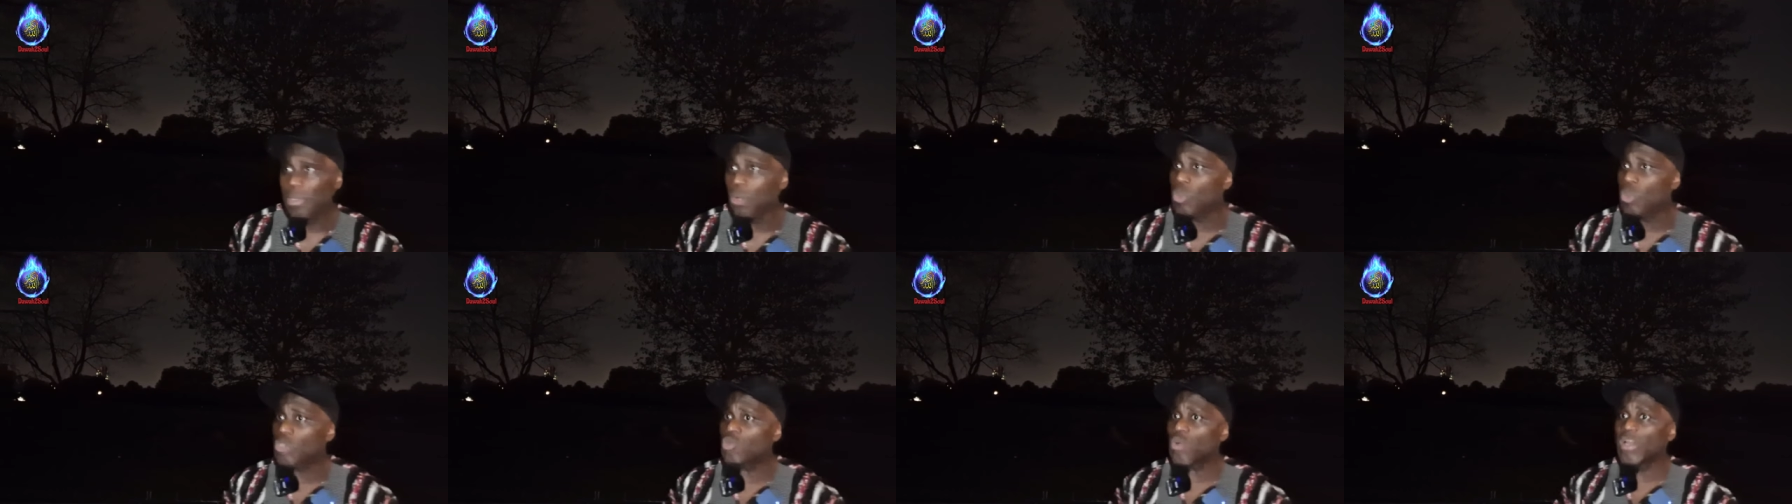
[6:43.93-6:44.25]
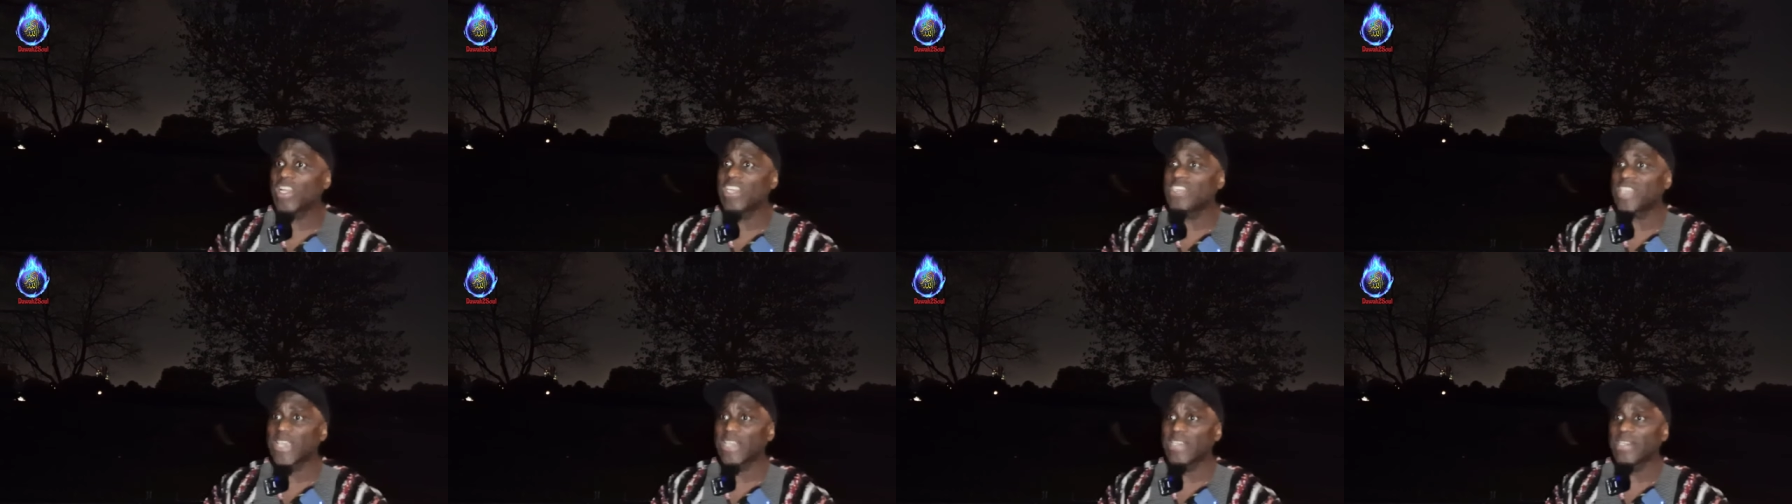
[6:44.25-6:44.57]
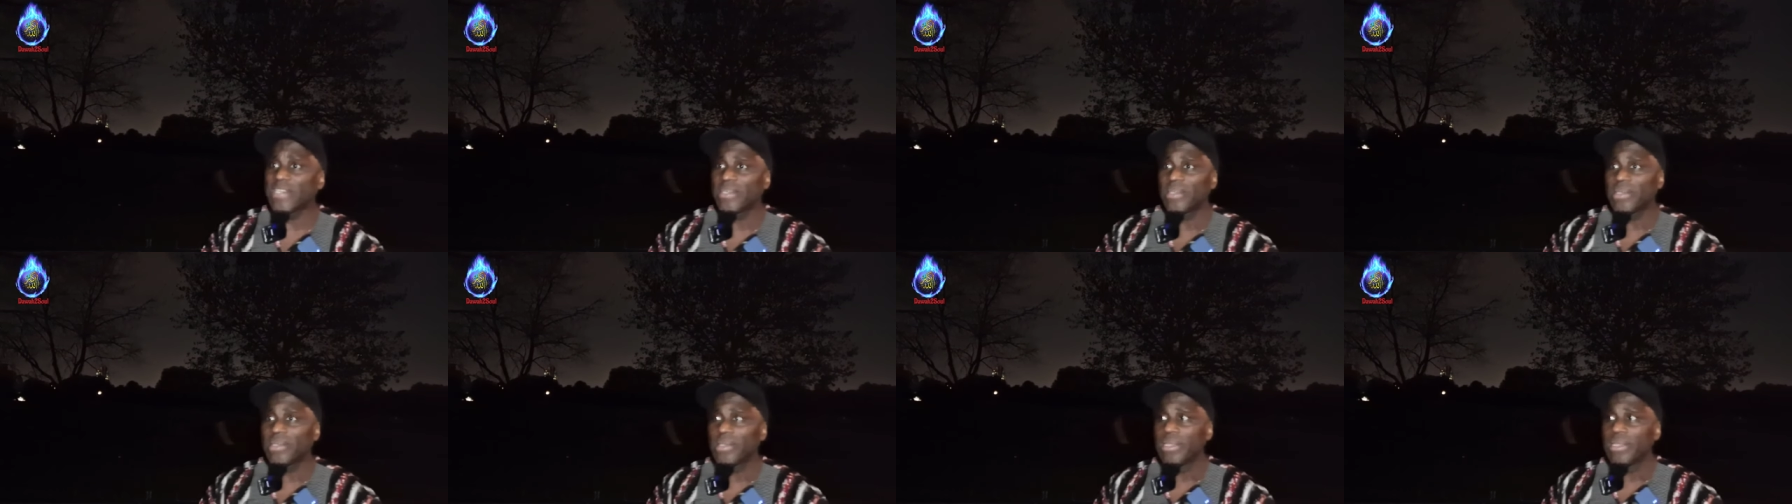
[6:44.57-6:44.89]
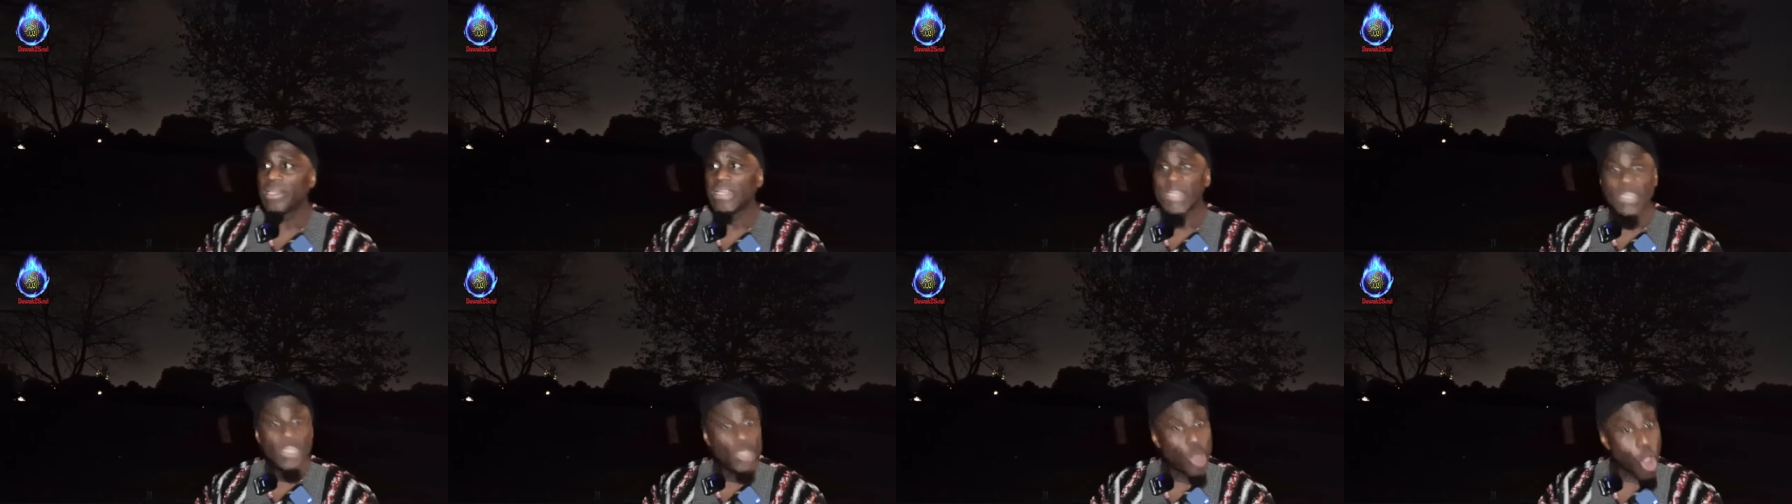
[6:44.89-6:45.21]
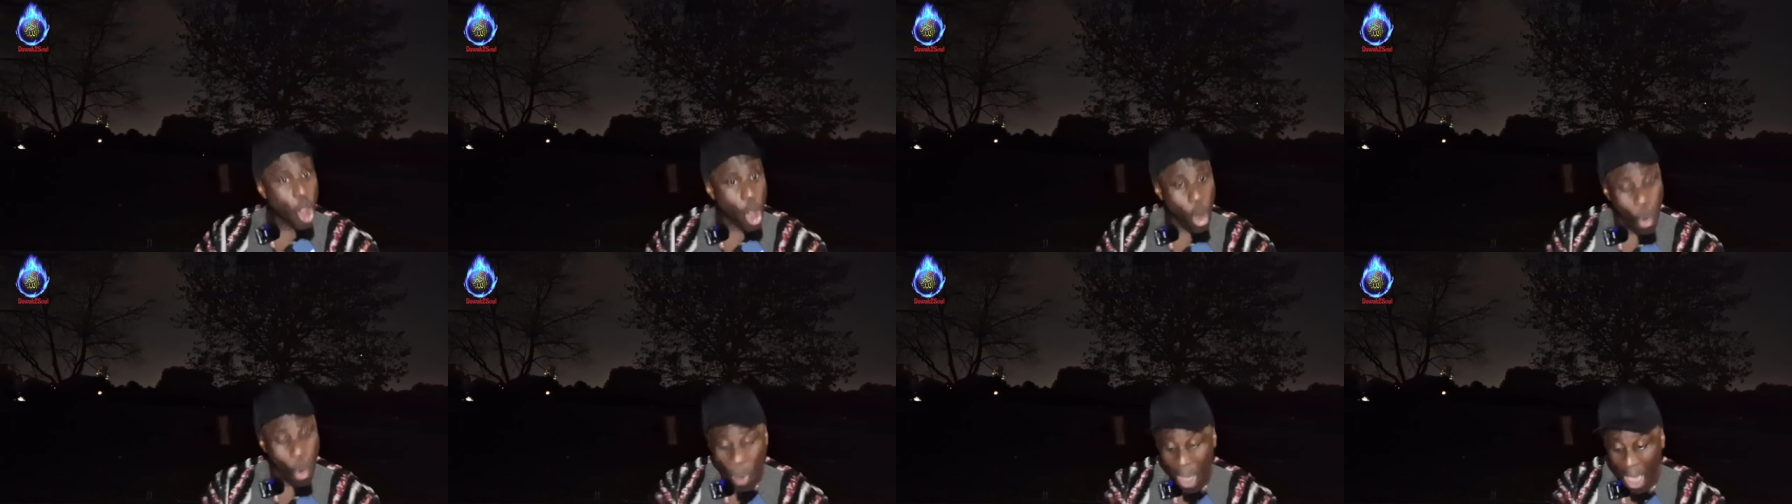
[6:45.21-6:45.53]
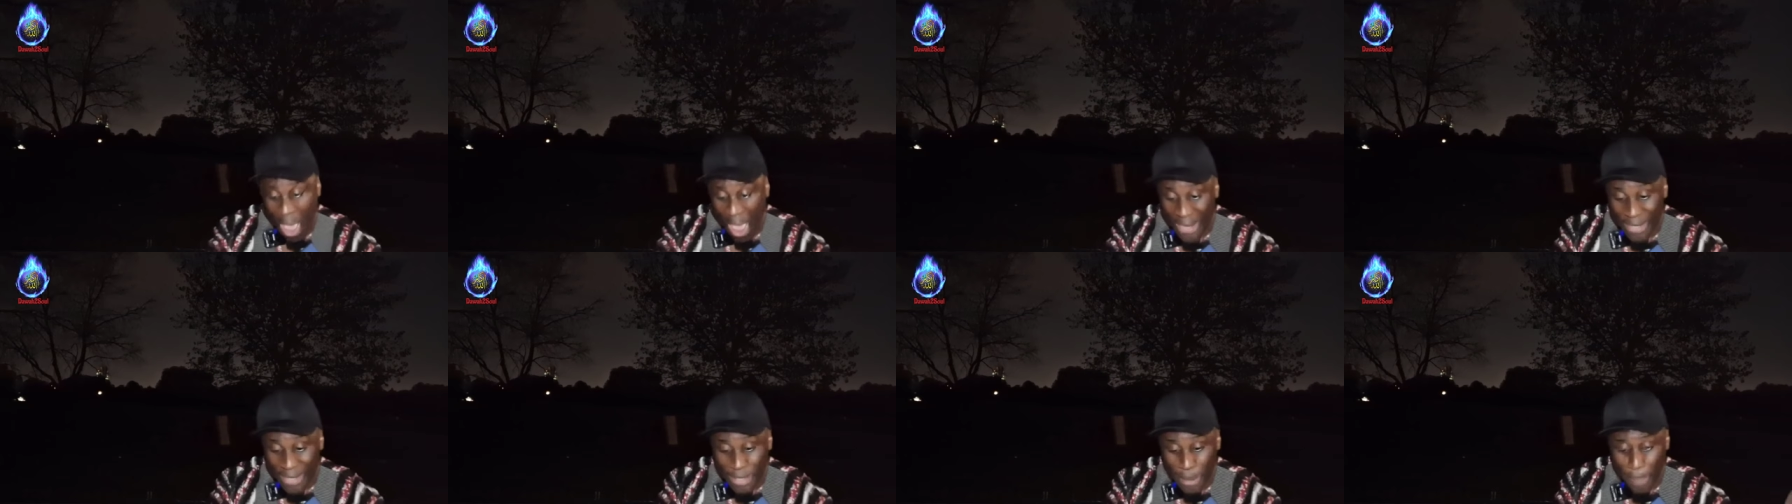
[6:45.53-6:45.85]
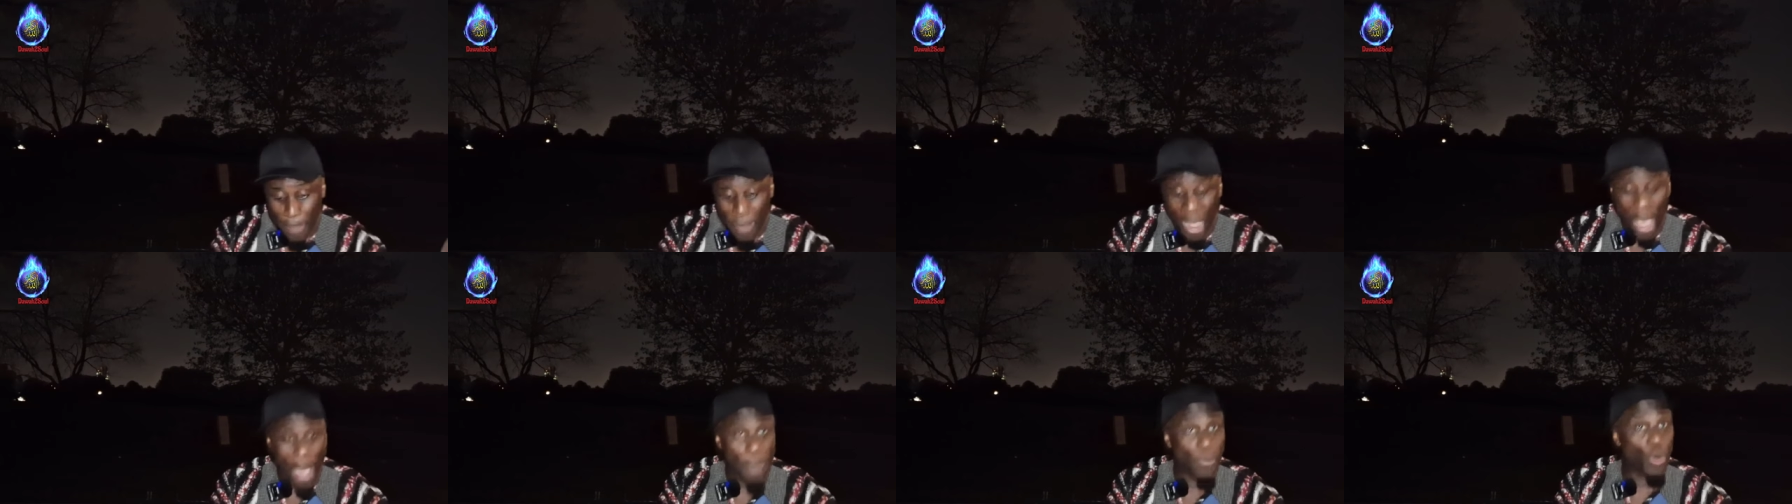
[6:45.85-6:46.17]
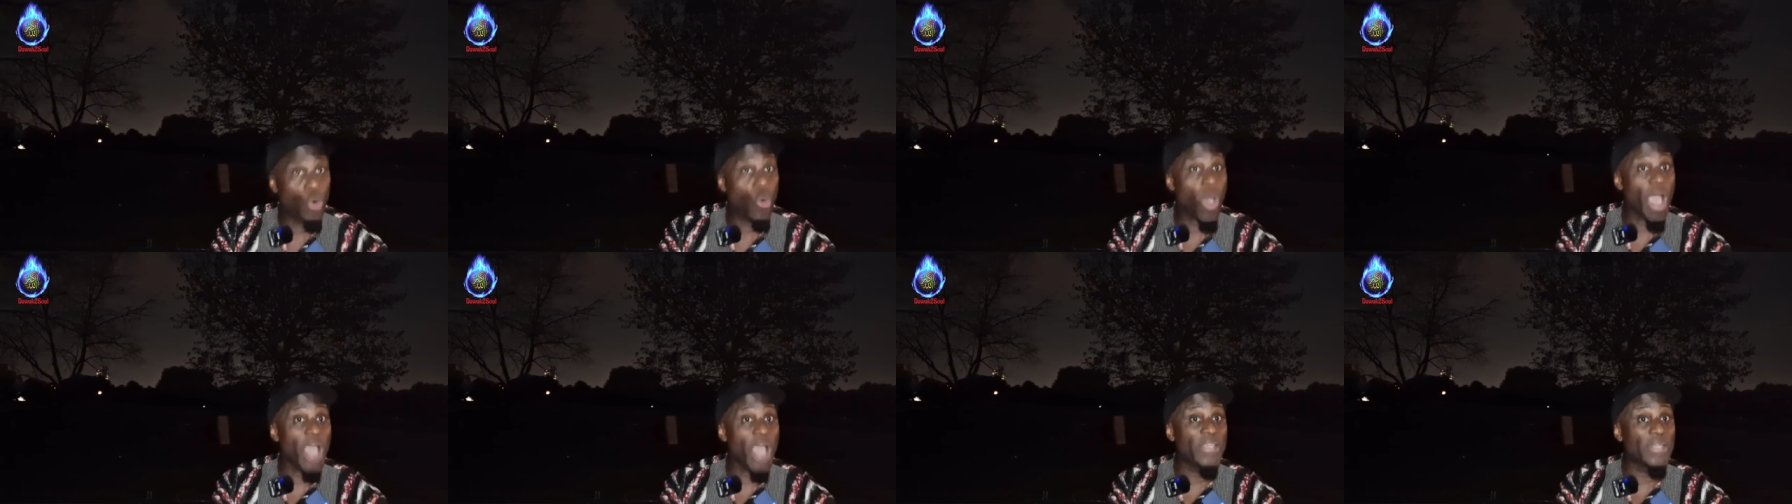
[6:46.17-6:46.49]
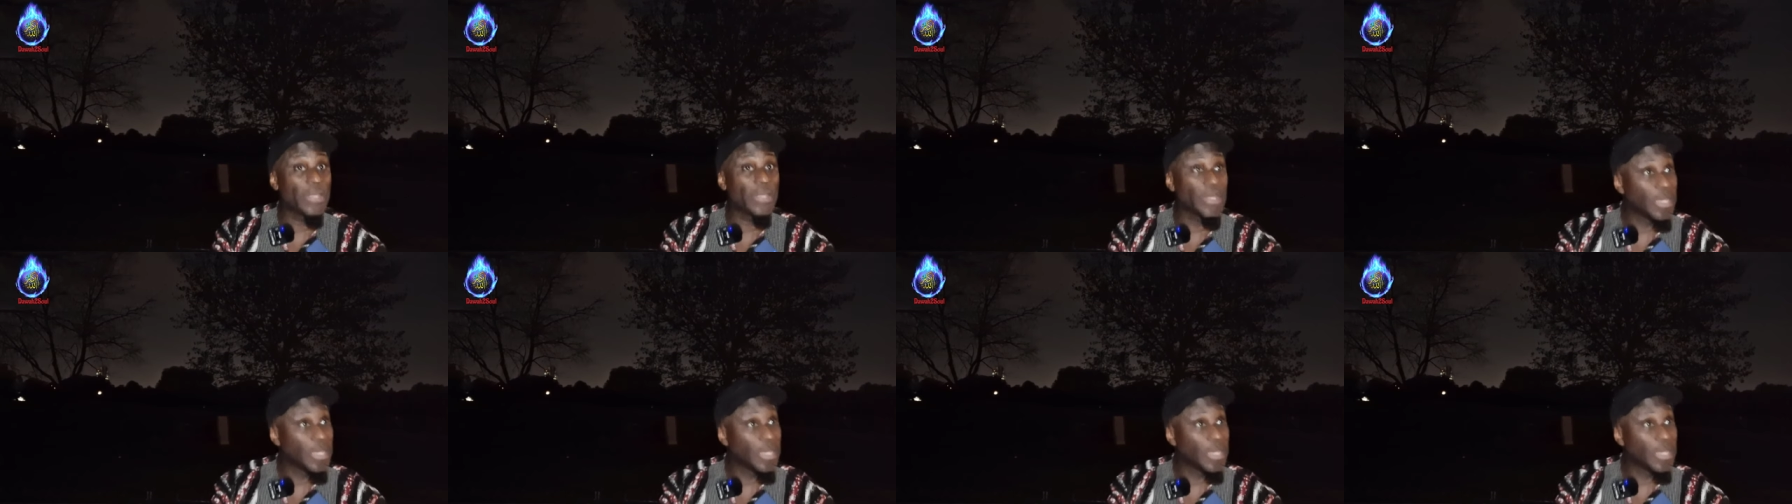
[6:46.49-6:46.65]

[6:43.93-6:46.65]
Which one is it? Nowhere in the Bible, why?